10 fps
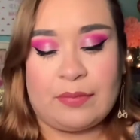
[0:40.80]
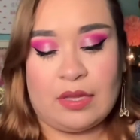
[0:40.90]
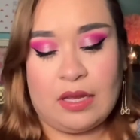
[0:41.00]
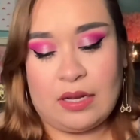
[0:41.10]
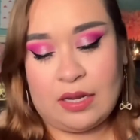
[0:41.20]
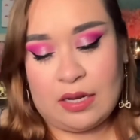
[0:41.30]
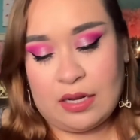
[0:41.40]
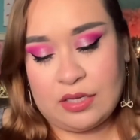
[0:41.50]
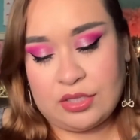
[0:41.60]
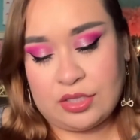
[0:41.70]
And then
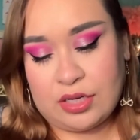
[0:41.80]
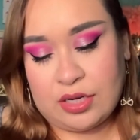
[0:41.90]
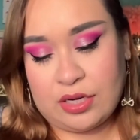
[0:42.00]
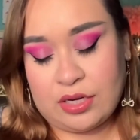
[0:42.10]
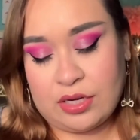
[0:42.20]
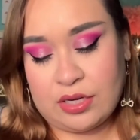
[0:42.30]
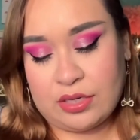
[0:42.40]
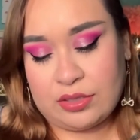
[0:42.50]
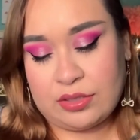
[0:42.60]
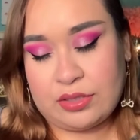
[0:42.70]
it
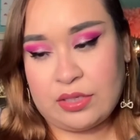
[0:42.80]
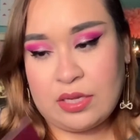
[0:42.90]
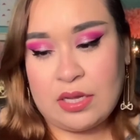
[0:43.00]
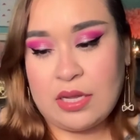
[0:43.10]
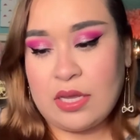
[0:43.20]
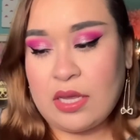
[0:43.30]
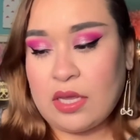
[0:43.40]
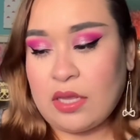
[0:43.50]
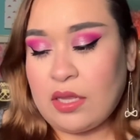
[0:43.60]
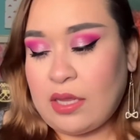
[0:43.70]
shares
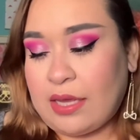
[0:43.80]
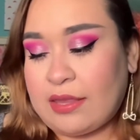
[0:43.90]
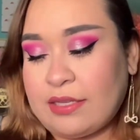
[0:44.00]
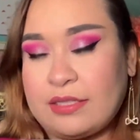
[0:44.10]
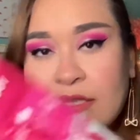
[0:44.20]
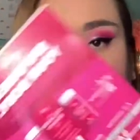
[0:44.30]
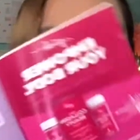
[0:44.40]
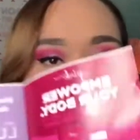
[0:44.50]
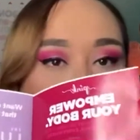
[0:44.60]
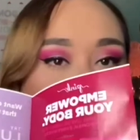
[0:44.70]
like the
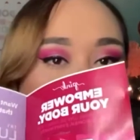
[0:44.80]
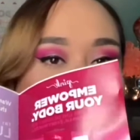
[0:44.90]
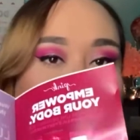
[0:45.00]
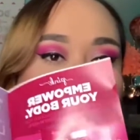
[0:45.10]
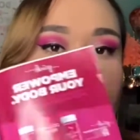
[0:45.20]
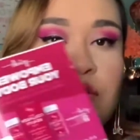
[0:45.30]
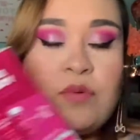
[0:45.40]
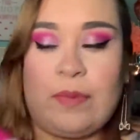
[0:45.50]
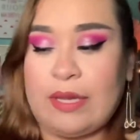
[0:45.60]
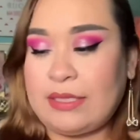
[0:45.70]
stuff and it has
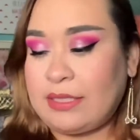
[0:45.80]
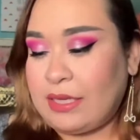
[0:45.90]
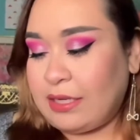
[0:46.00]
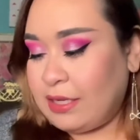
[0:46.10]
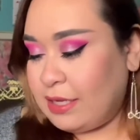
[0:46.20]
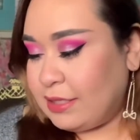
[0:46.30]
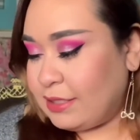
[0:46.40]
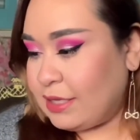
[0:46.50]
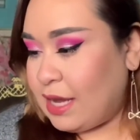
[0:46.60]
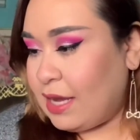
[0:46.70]
coupons on the
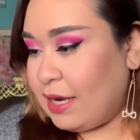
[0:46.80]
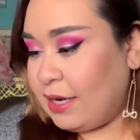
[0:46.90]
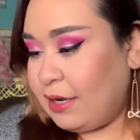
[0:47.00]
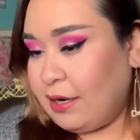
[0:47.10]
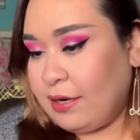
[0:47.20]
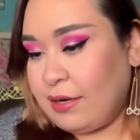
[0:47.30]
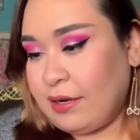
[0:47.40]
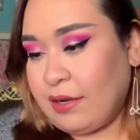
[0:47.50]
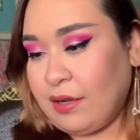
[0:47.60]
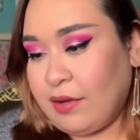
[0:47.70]
inside
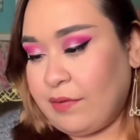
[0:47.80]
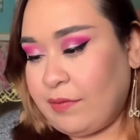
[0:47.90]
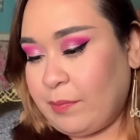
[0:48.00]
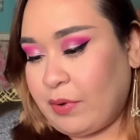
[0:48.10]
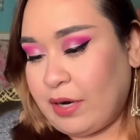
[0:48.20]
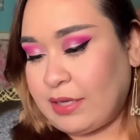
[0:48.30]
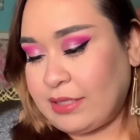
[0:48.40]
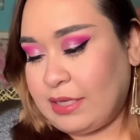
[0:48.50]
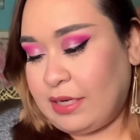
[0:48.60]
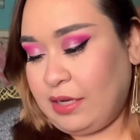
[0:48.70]
of the products
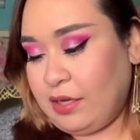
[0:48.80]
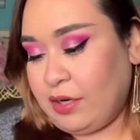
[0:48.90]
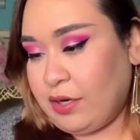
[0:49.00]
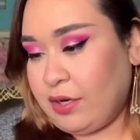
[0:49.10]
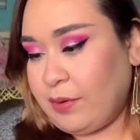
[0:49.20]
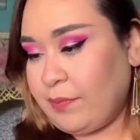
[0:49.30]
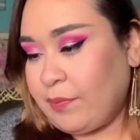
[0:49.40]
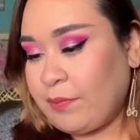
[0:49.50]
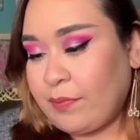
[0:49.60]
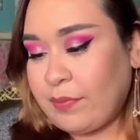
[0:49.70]
in here.
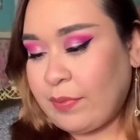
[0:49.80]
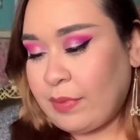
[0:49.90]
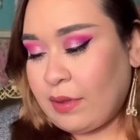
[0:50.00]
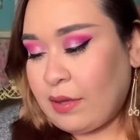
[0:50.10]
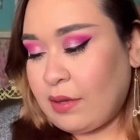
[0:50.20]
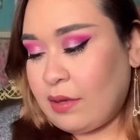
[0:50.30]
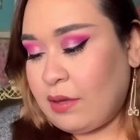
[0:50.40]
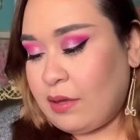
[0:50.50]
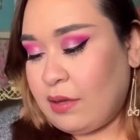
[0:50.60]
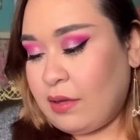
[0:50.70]

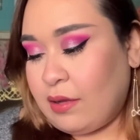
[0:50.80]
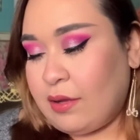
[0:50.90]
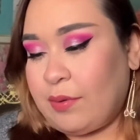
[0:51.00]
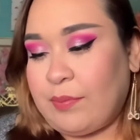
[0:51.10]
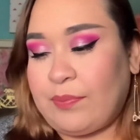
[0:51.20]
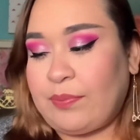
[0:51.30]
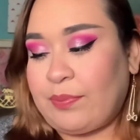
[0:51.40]
Um,